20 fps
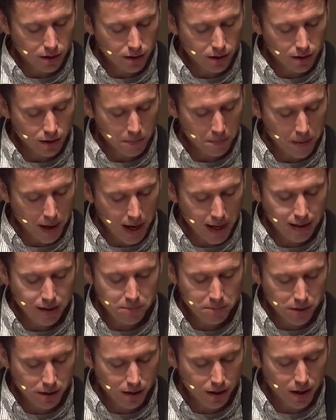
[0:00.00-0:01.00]
are mighty
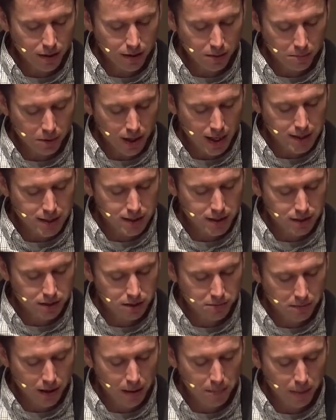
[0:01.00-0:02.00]
beyond the blessings
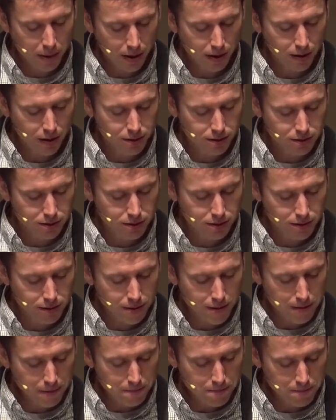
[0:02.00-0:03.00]
of my parents,
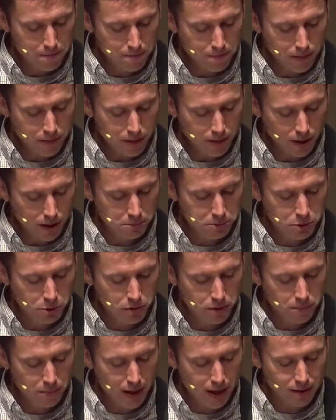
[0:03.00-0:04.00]
up to
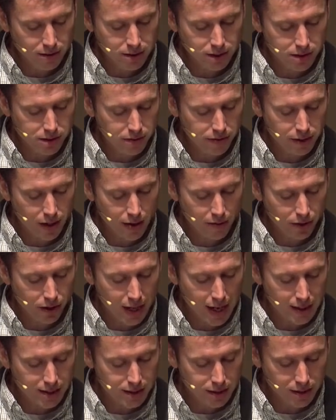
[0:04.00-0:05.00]
the bounties of the
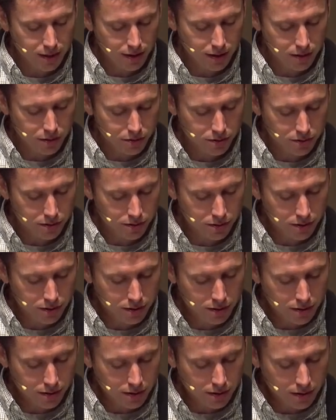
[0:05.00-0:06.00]
everlasting hills.
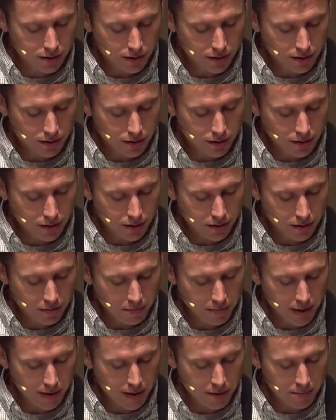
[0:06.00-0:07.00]

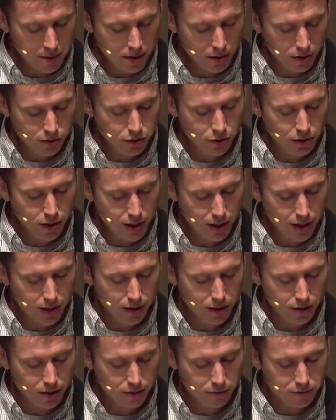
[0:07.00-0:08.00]
May they be on your
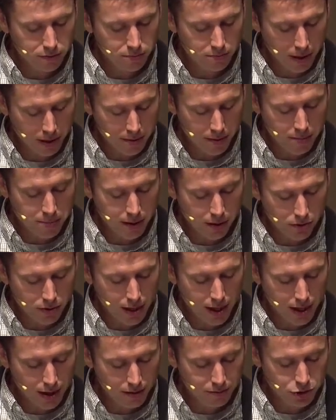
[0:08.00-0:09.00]
head, may they be on
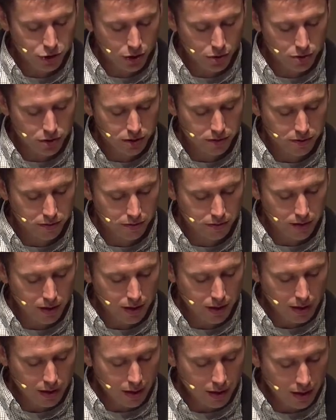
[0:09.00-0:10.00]
the head of Joseph
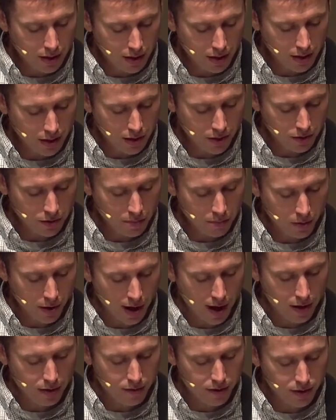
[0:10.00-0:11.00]
and on the
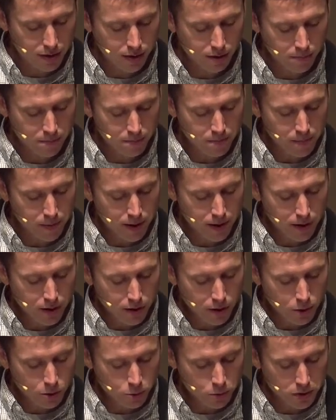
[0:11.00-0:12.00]
brow of him
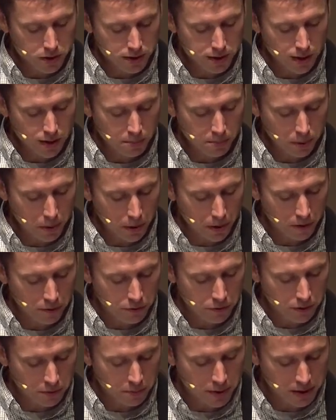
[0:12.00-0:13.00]
who was set
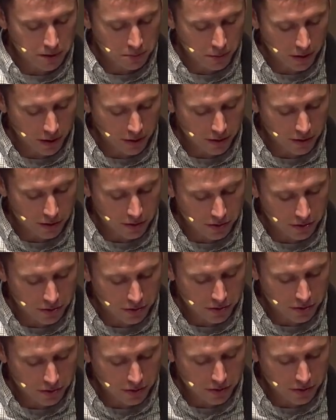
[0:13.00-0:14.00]
apart from his
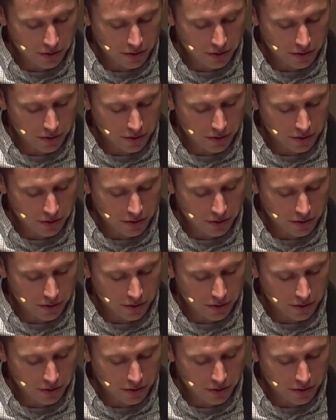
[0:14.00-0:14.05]
brothers.